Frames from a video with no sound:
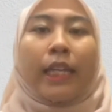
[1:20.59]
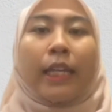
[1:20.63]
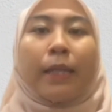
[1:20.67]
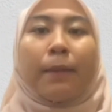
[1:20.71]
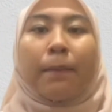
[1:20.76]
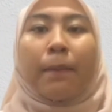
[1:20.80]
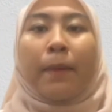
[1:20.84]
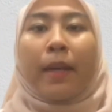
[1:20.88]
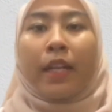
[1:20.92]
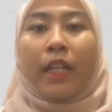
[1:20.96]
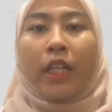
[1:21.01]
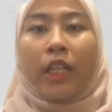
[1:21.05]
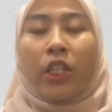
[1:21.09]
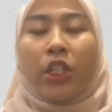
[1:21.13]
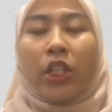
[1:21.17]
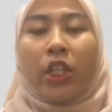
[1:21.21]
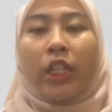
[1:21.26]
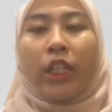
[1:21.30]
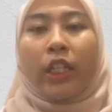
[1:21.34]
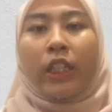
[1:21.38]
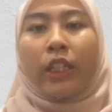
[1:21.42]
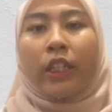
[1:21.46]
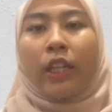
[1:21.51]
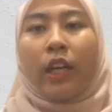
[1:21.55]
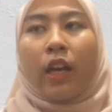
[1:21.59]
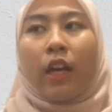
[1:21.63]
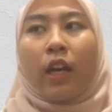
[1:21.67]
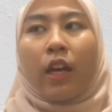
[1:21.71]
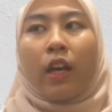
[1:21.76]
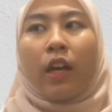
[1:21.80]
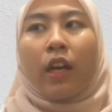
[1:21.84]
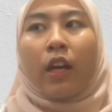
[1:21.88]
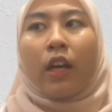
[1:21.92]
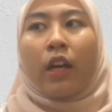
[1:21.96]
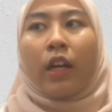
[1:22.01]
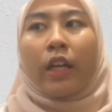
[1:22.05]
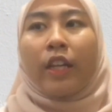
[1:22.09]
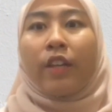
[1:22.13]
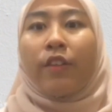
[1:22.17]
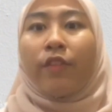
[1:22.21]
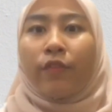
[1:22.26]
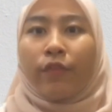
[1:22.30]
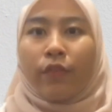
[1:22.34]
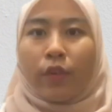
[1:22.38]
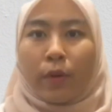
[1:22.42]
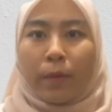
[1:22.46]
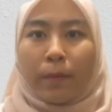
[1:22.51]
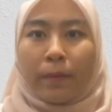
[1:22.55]
in managing their
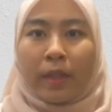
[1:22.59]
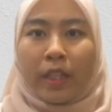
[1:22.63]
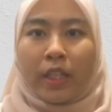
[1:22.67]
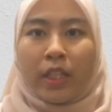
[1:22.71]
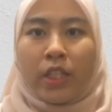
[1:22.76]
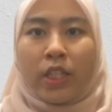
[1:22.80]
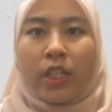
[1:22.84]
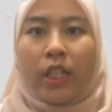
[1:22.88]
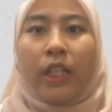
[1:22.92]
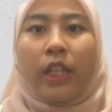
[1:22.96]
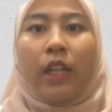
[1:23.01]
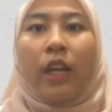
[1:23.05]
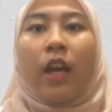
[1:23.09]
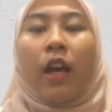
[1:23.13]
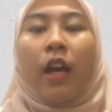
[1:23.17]
information